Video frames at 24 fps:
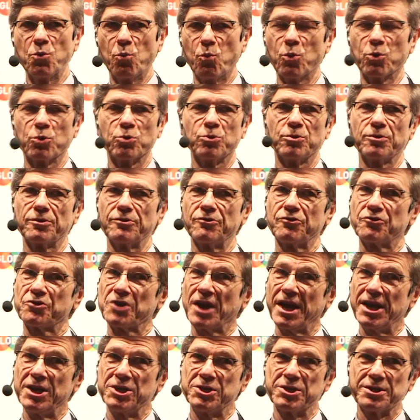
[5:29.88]
The world is
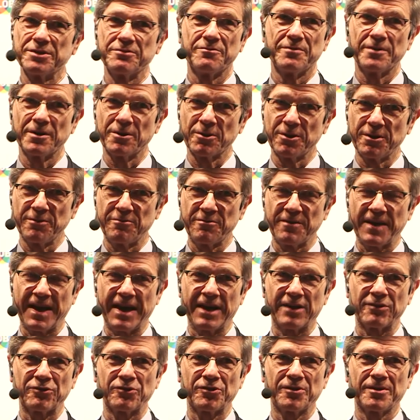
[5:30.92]
changing very
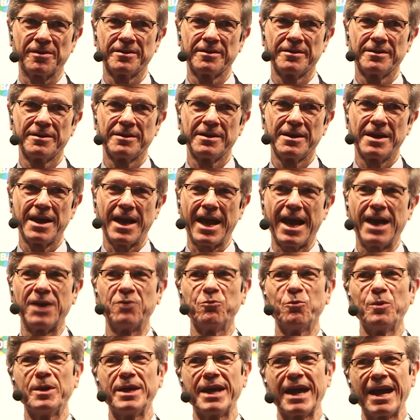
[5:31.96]
fast,
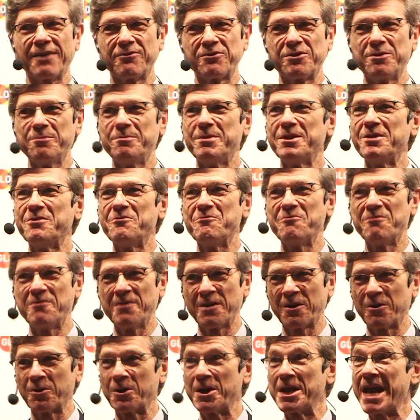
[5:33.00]
and we have to be
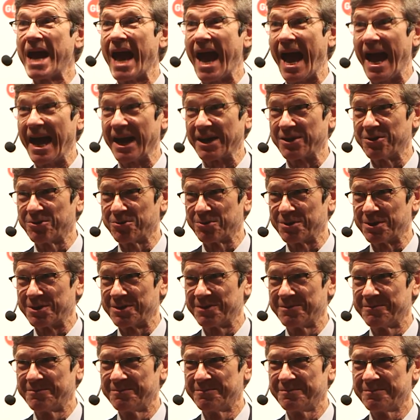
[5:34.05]
very
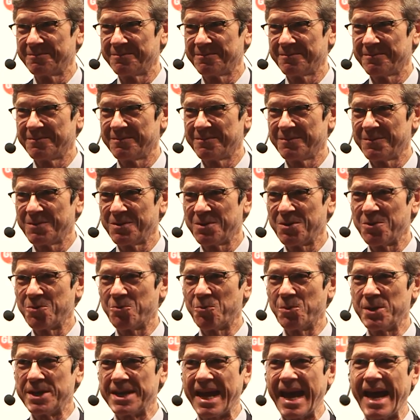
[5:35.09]
accurate.
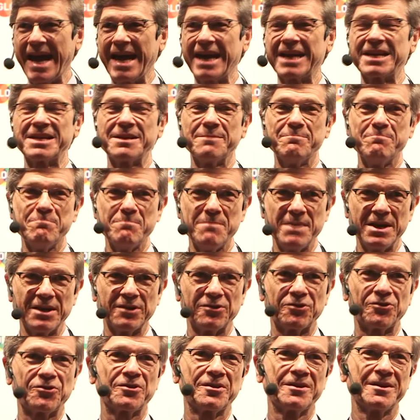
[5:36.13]
We can't
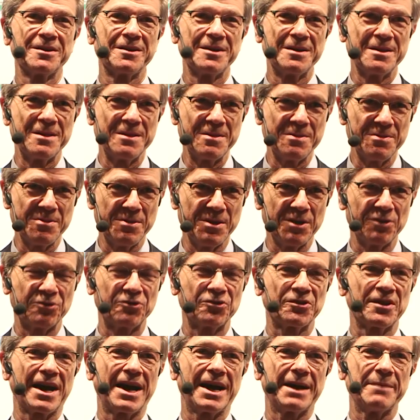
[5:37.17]
miss
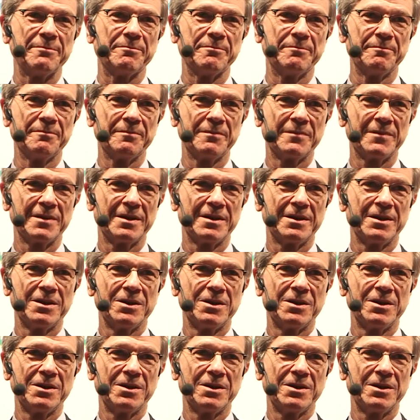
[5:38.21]
this time.